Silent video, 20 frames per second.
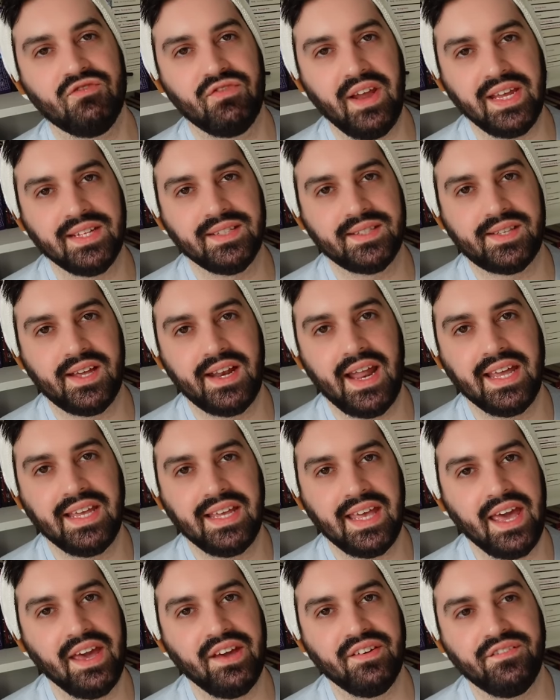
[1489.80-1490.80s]
ratings that I
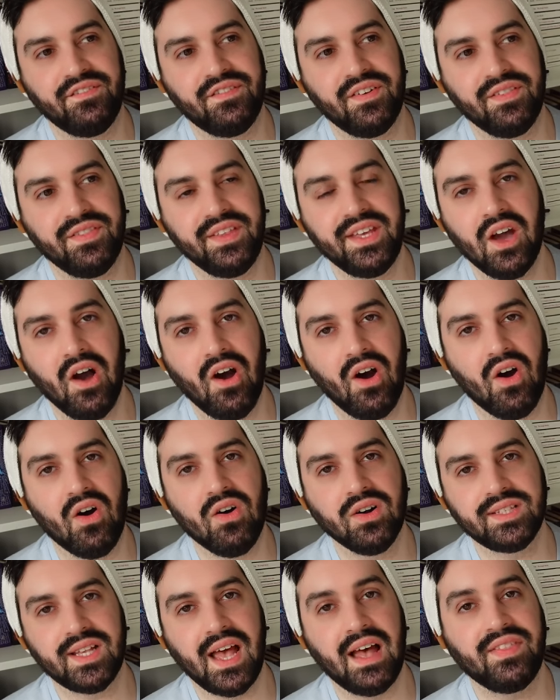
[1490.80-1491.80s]
give the
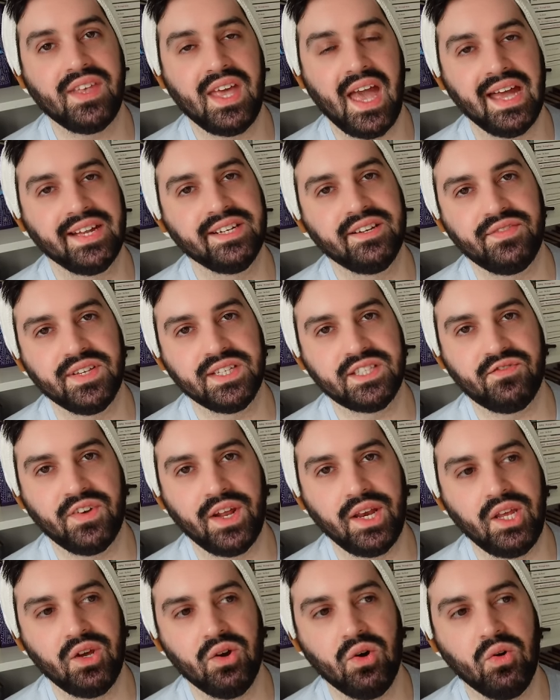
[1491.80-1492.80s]
arcs at the end of this
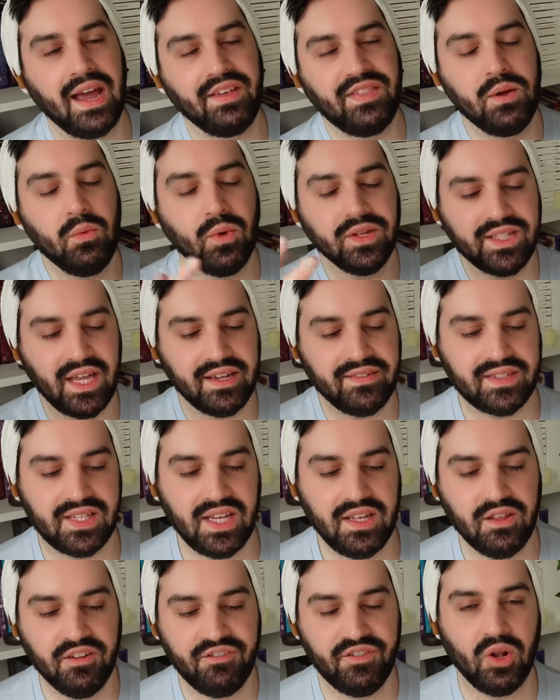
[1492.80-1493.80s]
video. I think once I've
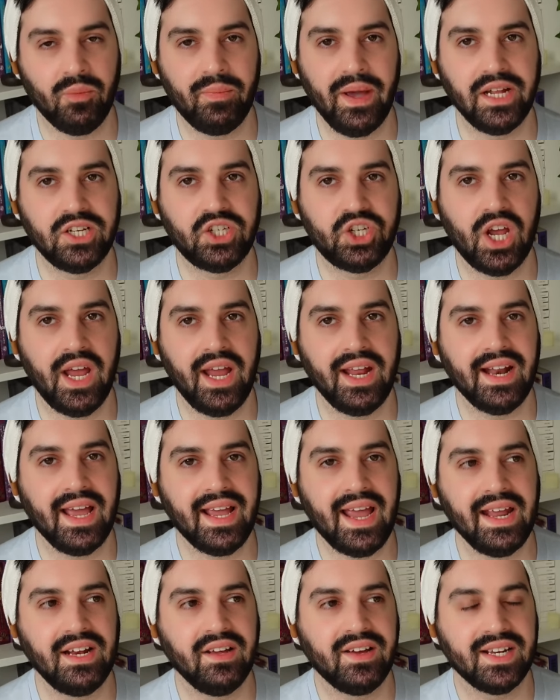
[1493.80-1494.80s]
seen the full picture and I
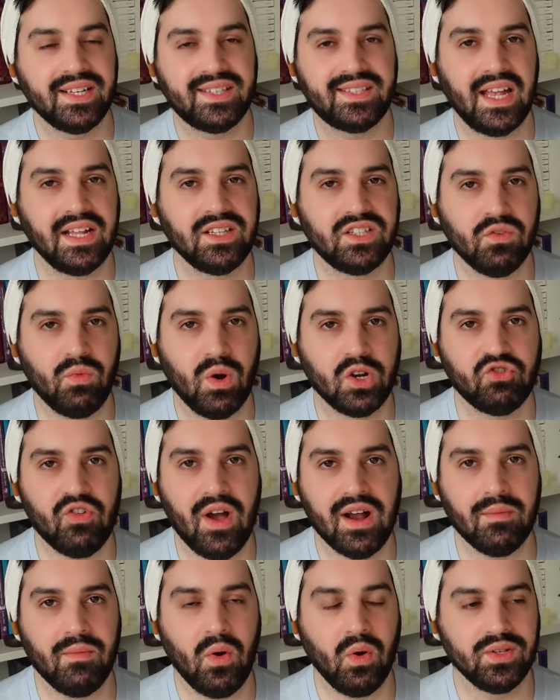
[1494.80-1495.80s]
kind of get a sense of what
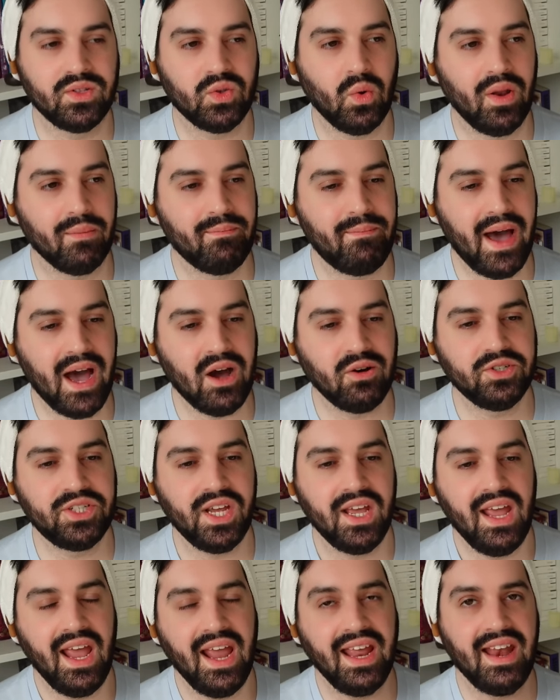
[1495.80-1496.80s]
Dragon Ball is all about
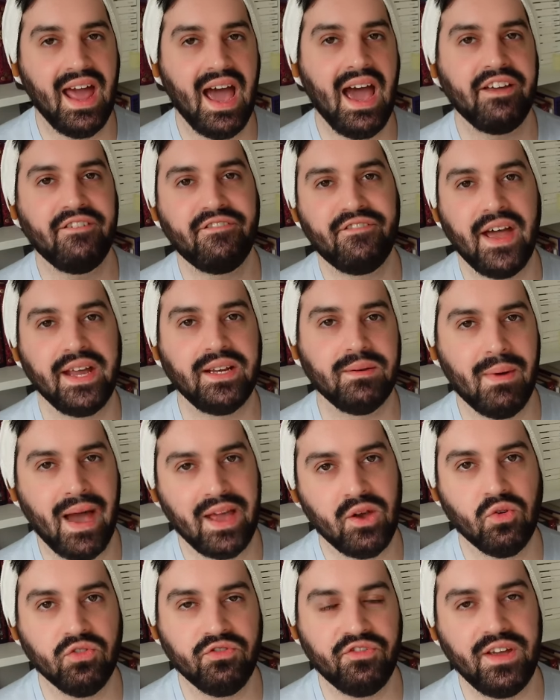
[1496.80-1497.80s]
and I find
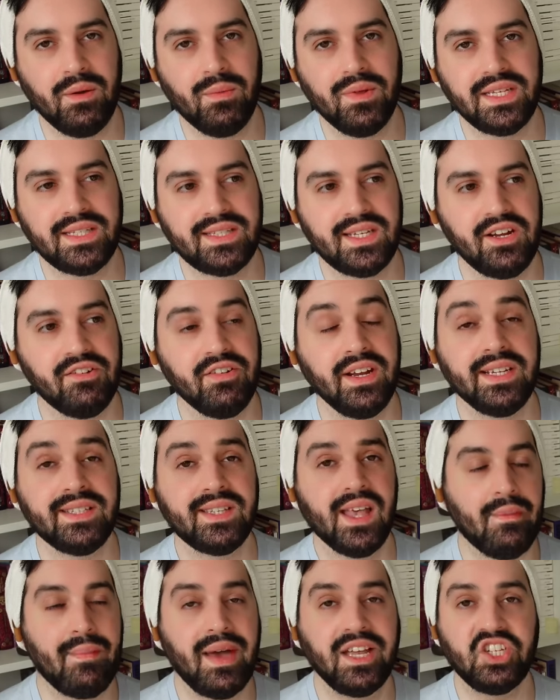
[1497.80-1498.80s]
my own feet with the series,
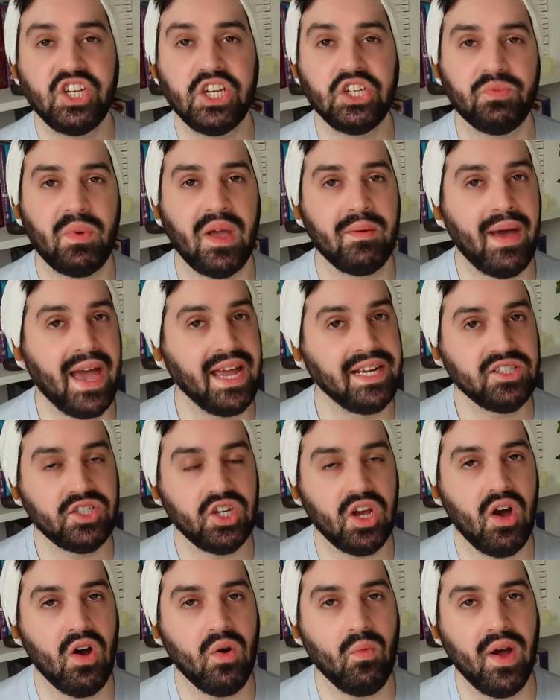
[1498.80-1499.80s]
I might change my mind
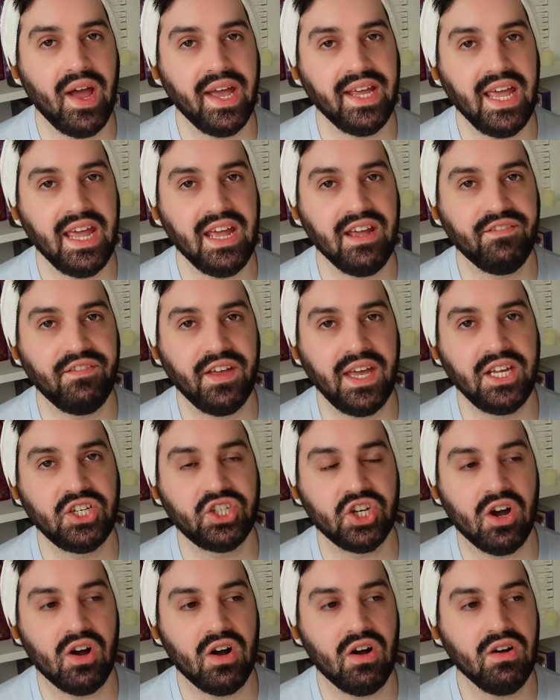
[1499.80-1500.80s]
on what I gave
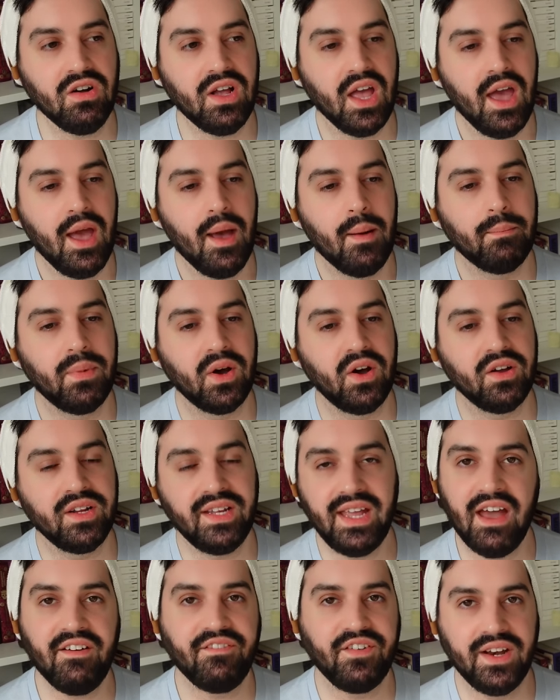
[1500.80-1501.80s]
each arc. But
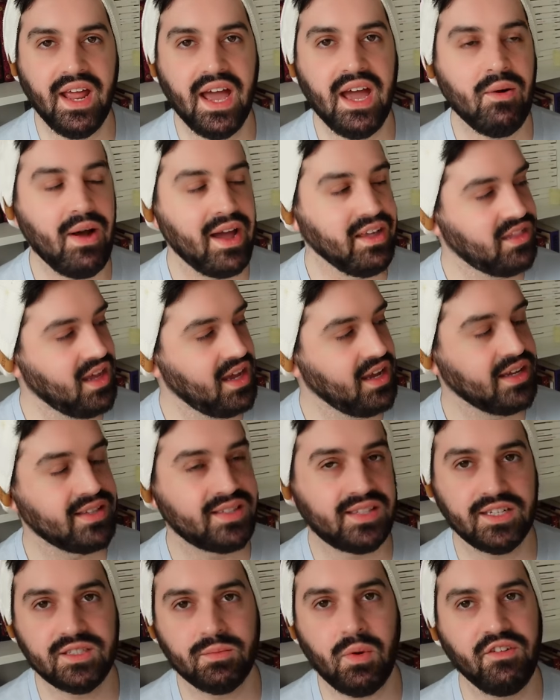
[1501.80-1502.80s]
yeah, for now, I think a
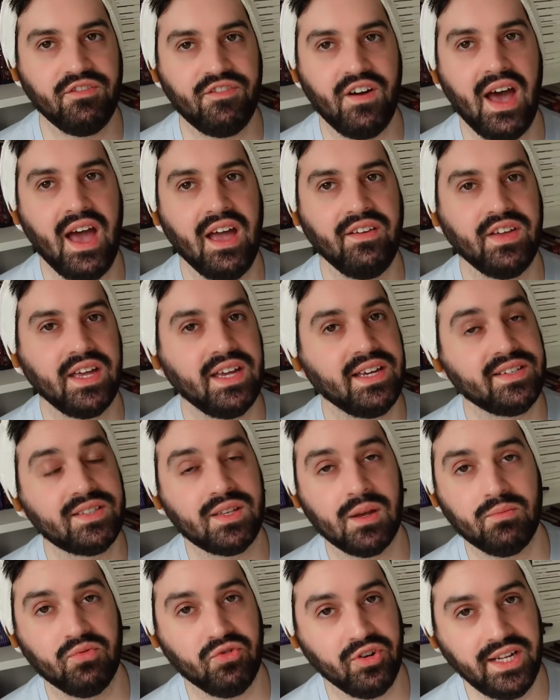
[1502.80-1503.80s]
6.5 is
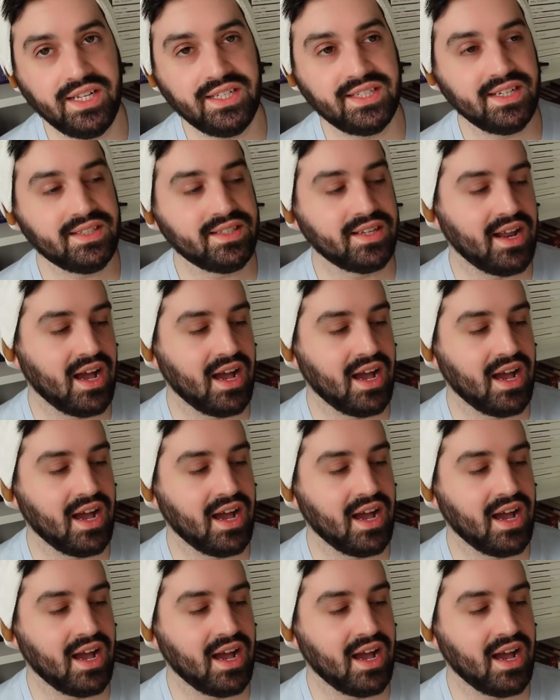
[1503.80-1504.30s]
pretty decent